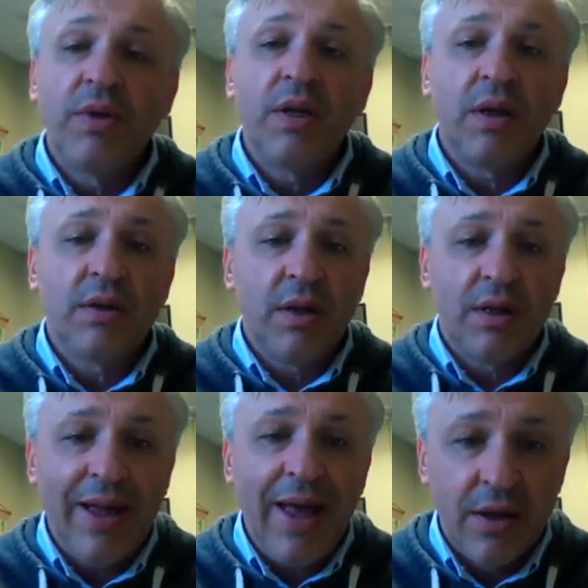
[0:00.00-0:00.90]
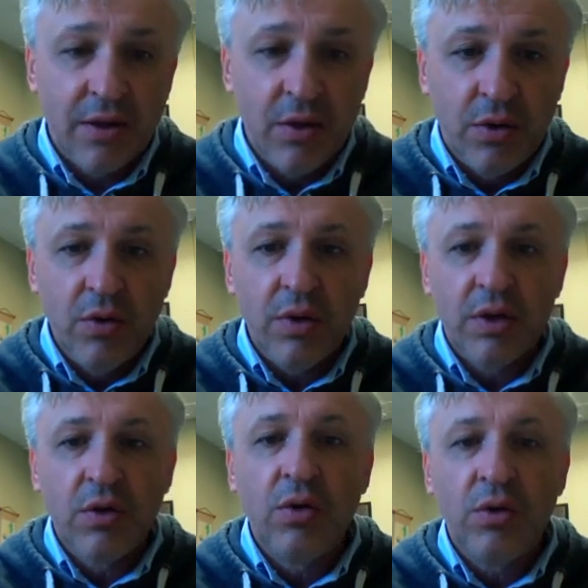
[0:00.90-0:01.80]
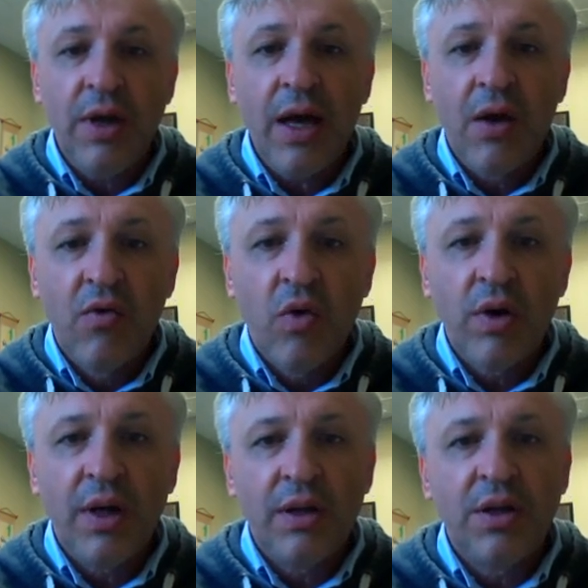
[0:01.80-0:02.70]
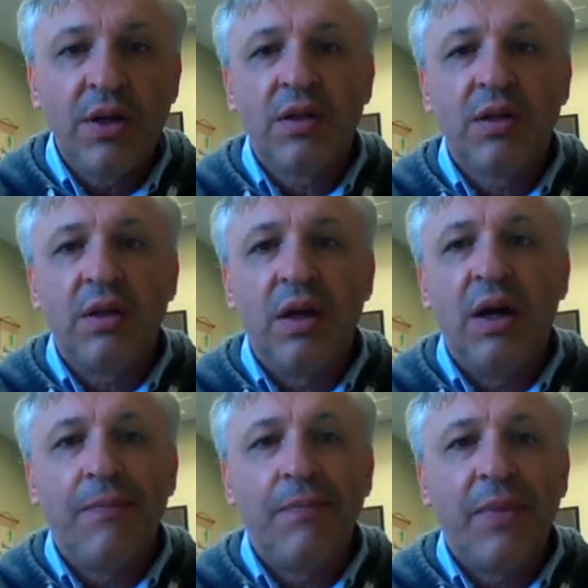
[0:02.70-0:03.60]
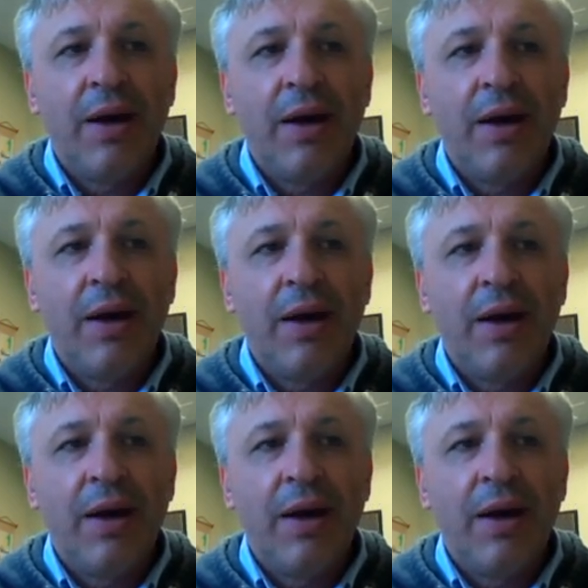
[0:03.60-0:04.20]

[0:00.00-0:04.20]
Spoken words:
this layer is going to do, it is going to take a word and just come